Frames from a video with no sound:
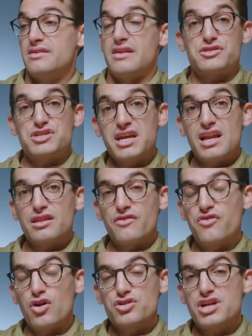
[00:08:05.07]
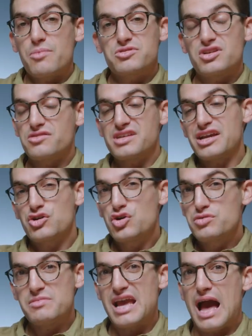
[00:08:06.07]
Now checking out the Photoshop results, I
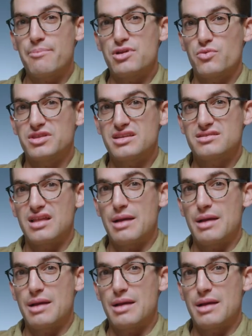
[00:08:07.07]
couldn't be happier with this